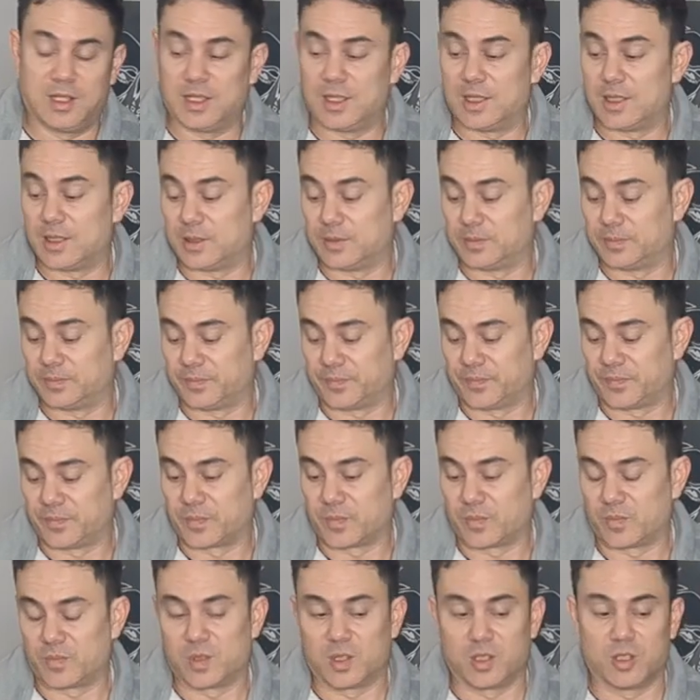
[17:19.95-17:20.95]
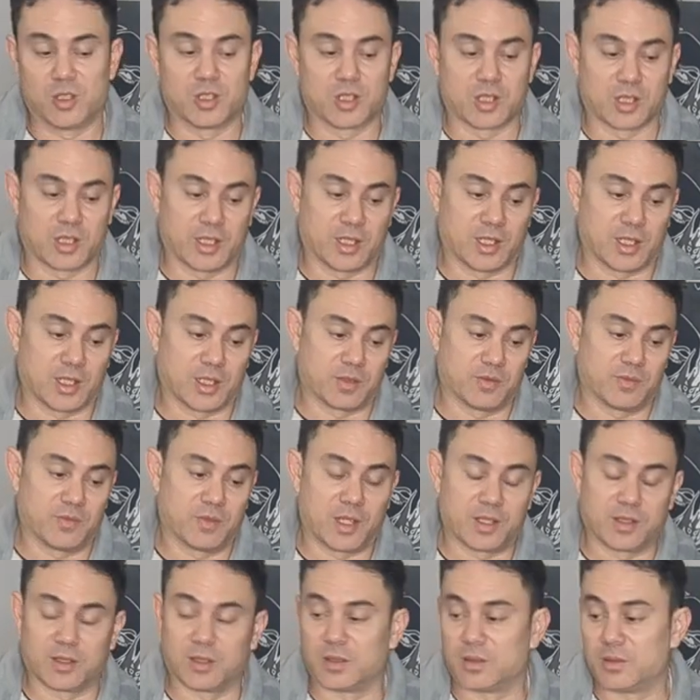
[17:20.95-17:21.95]
Um, usually I'd
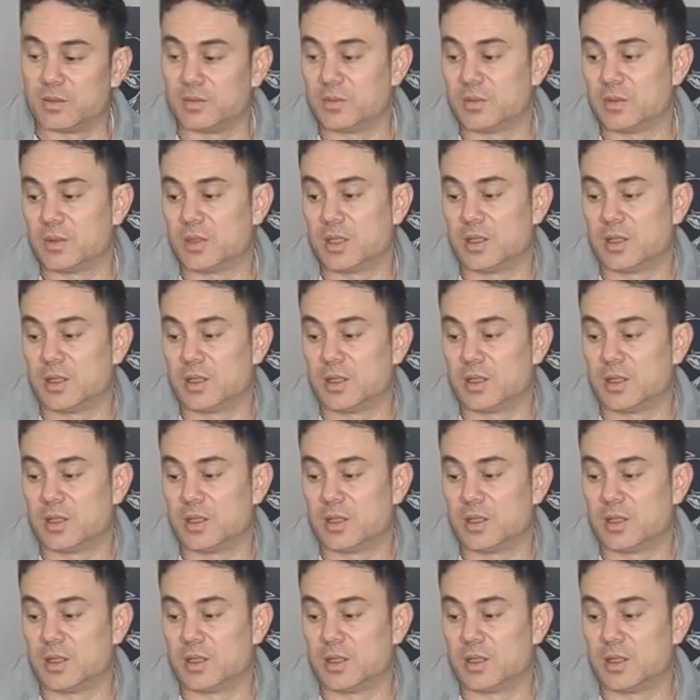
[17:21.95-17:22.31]
run,